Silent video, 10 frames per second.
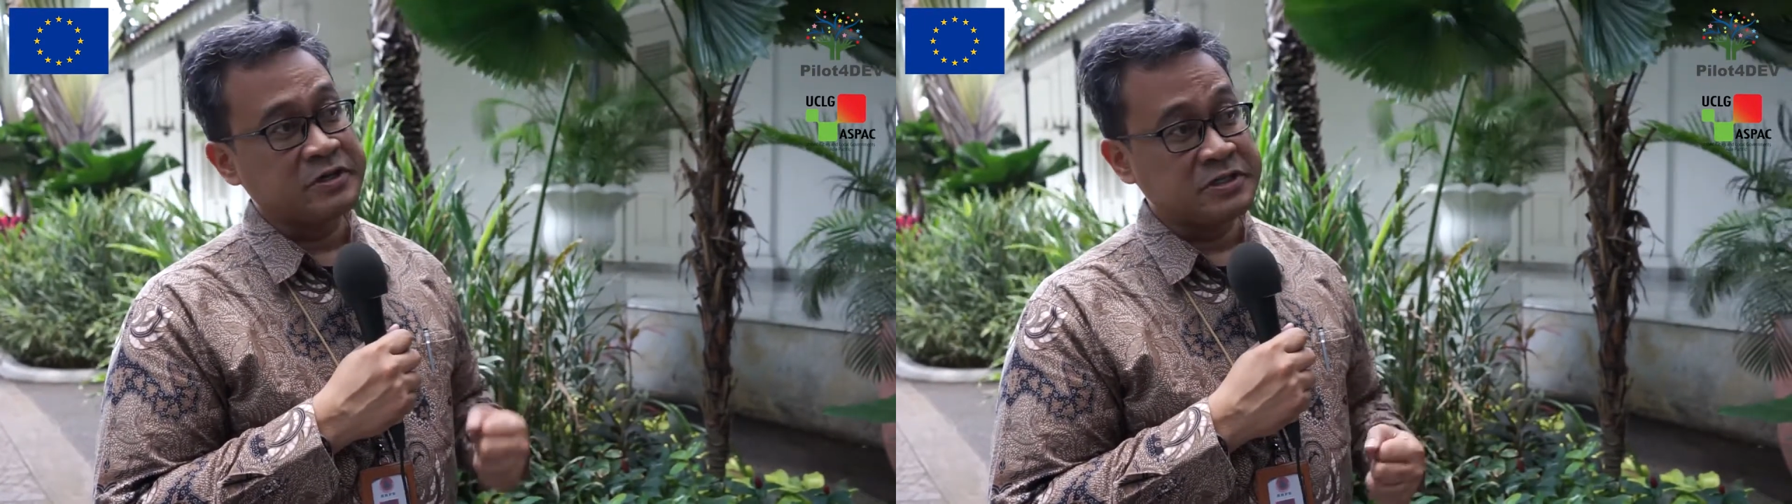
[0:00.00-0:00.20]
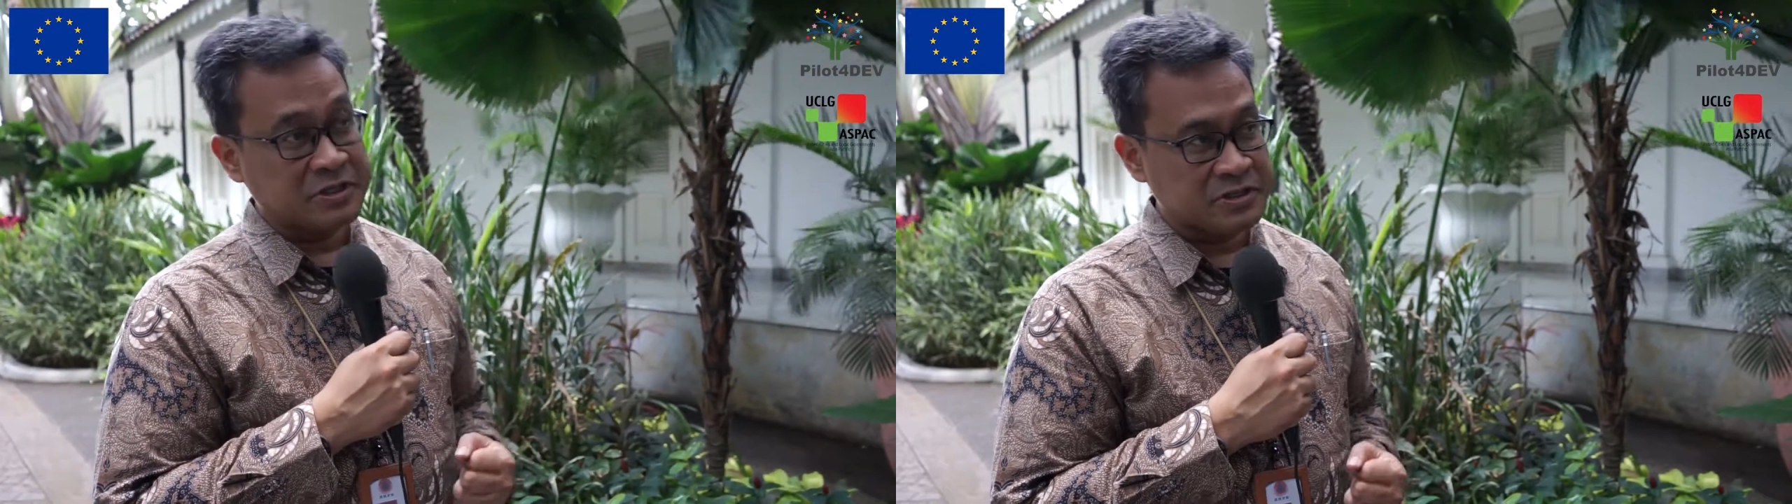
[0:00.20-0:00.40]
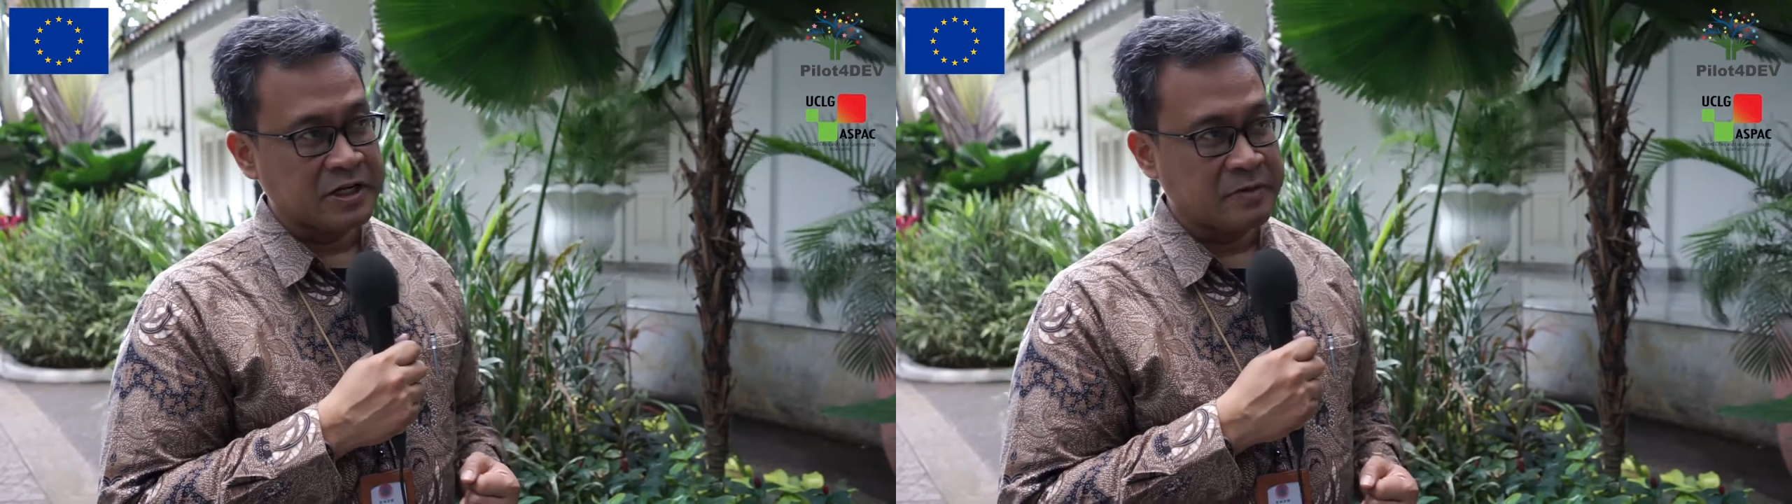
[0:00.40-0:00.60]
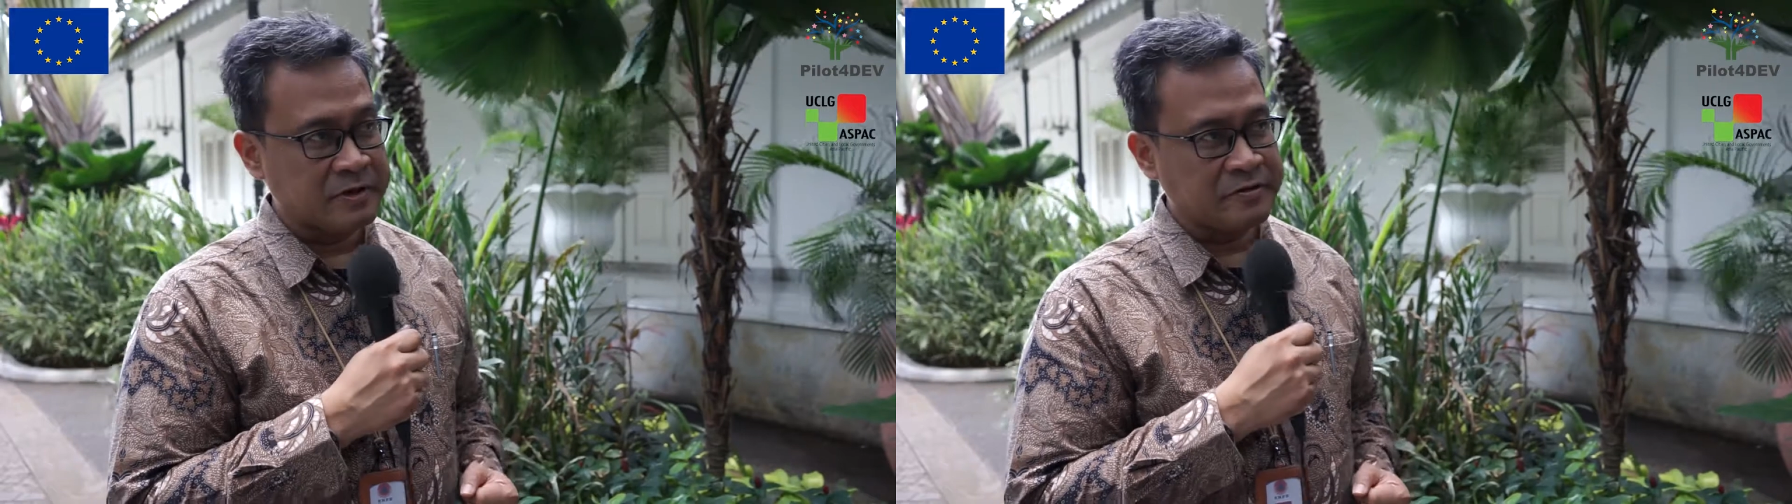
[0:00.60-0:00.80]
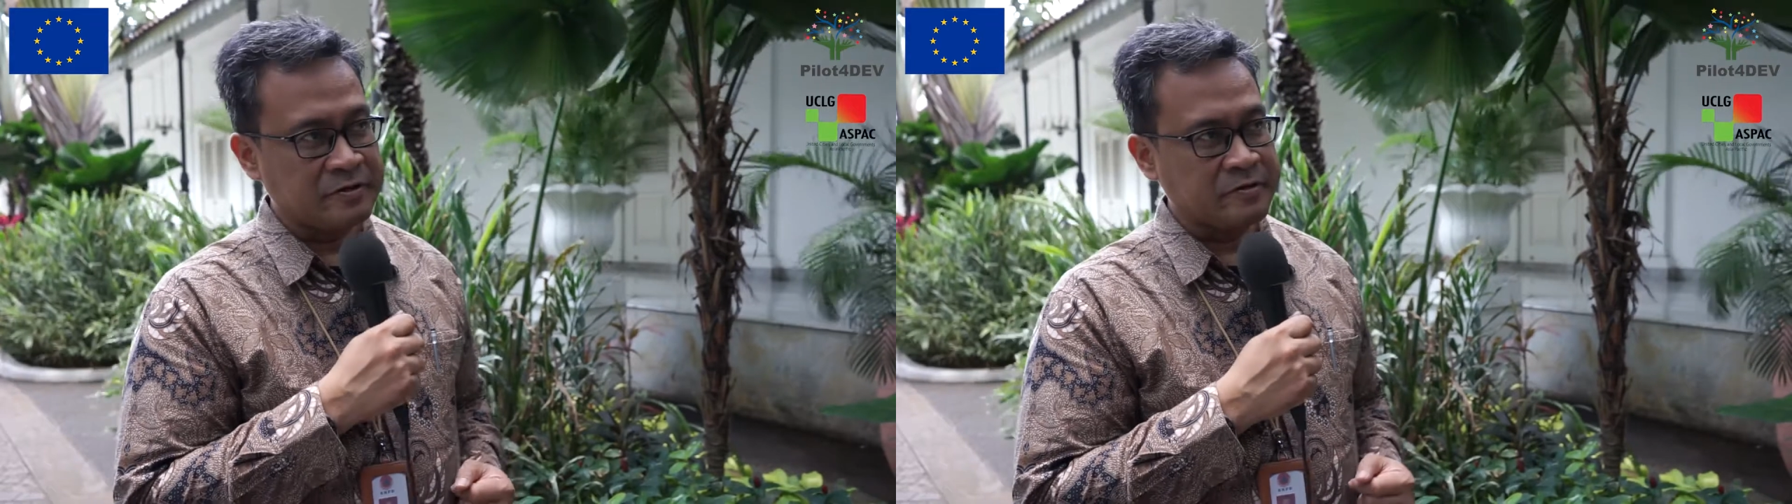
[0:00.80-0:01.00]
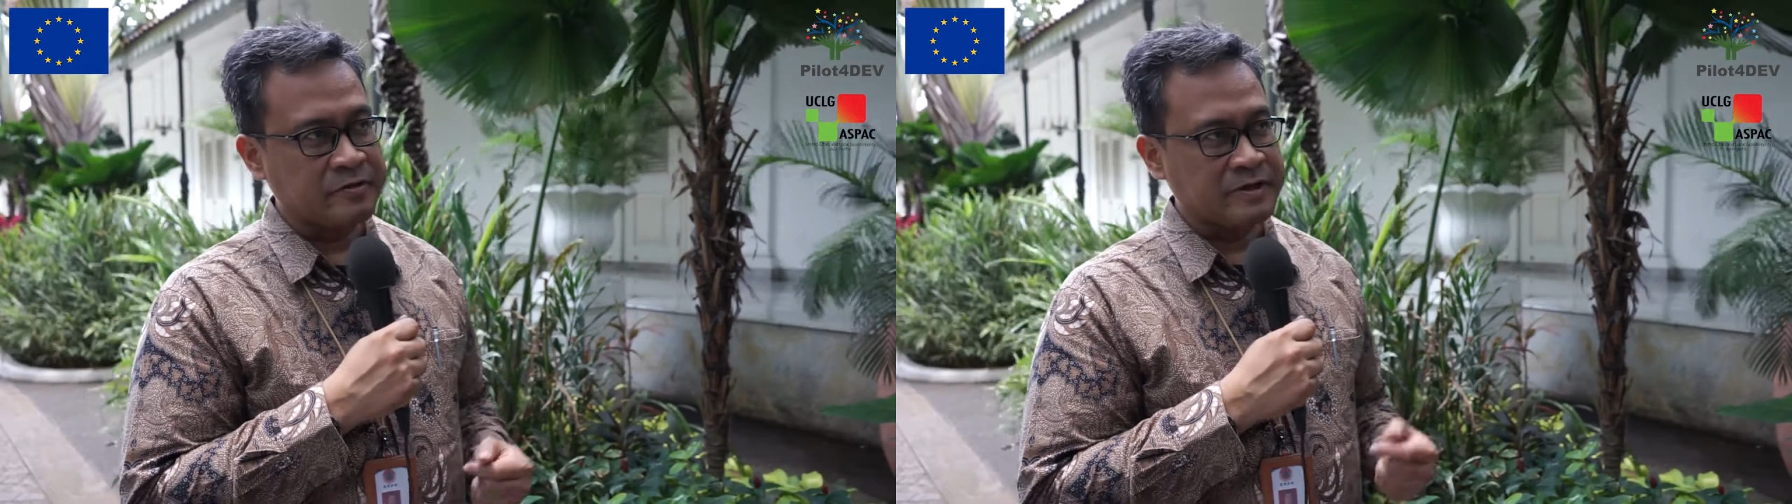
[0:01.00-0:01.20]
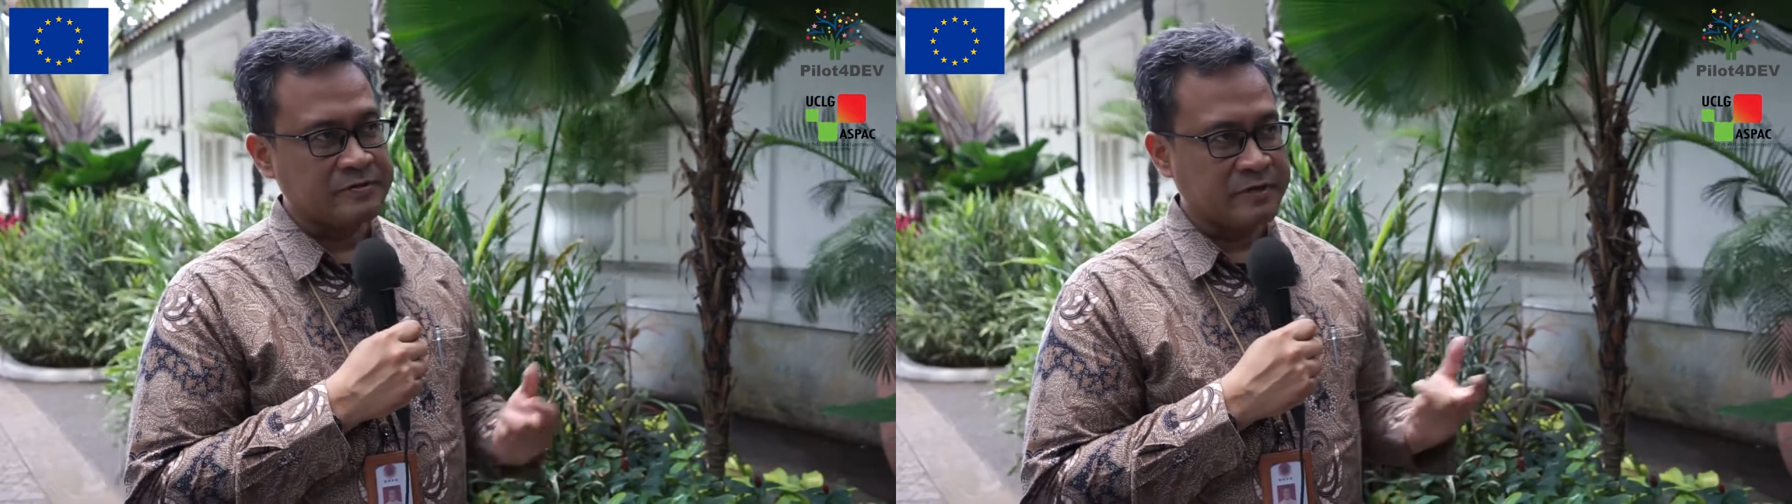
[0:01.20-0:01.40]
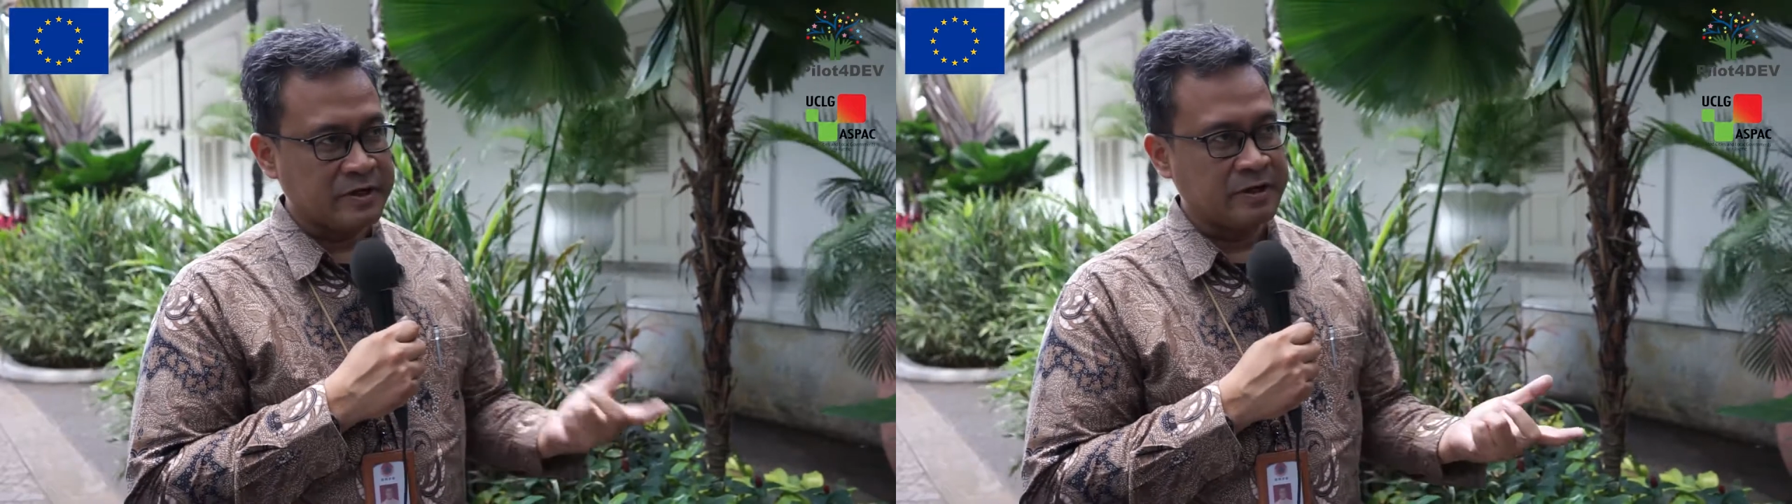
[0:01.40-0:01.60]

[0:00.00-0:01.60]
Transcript: the sustainable development is very